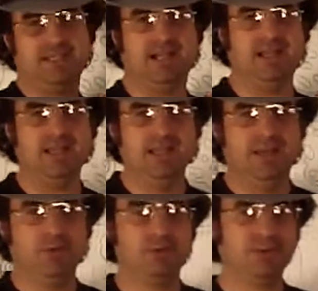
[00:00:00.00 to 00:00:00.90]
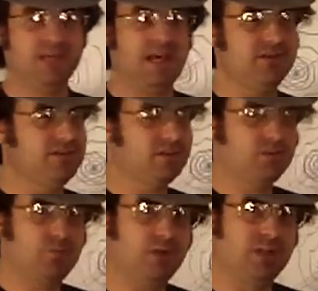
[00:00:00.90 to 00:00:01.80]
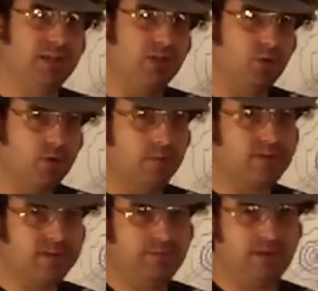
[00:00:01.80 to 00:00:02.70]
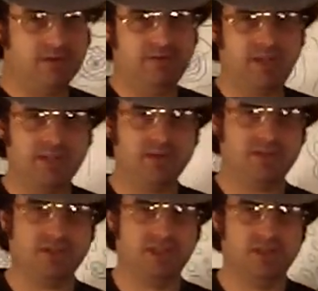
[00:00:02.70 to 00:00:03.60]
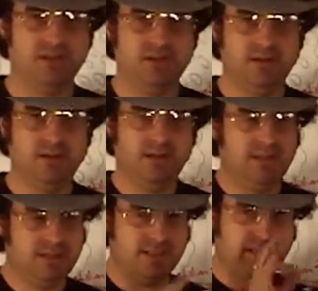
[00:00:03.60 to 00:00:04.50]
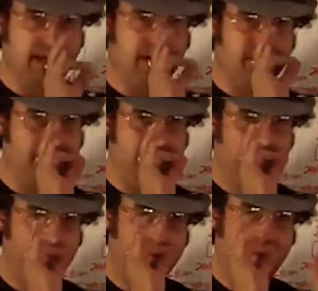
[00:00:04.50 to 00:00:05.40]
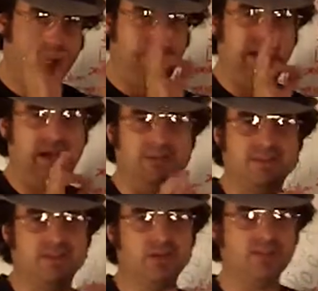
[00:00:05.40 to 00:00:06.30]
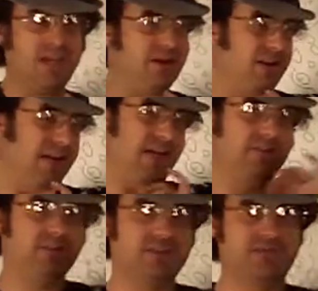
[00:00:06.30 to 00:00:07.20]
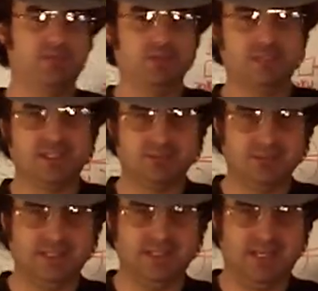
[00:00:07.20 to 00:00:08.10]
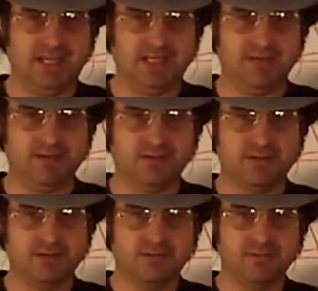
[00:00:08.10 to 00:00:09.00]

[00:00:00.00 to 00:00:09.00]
tight, which allows us to put an enormous amount of energy down a path that goes out ahead of us for literally light years.